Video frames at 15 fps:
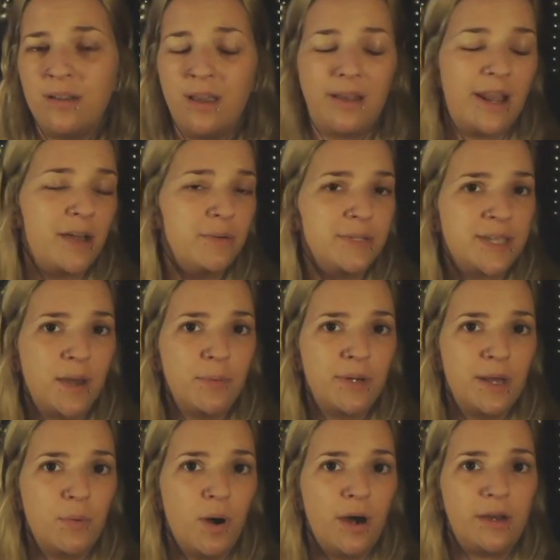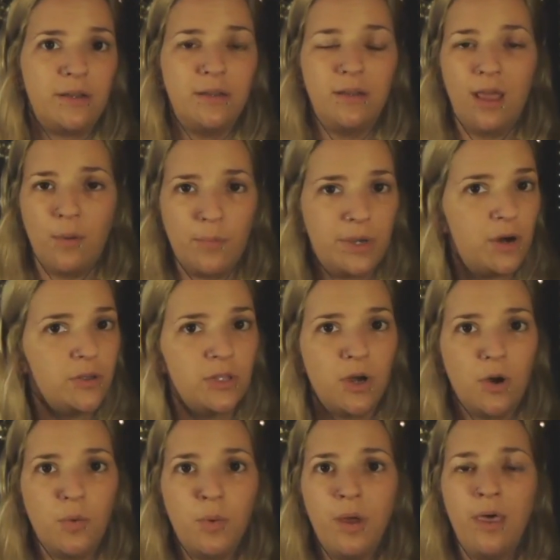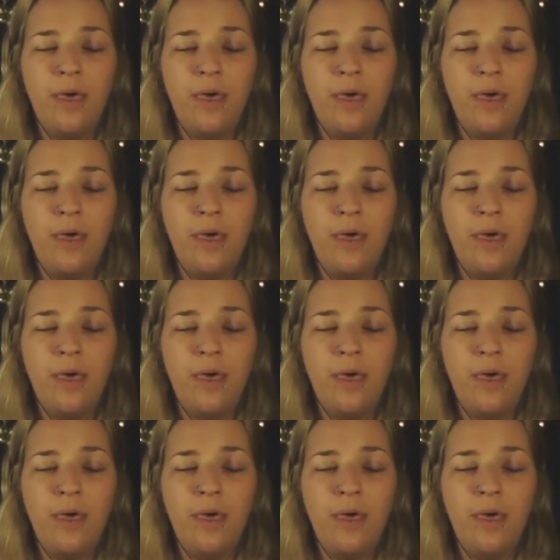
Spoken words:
and I always get what I want. And we all know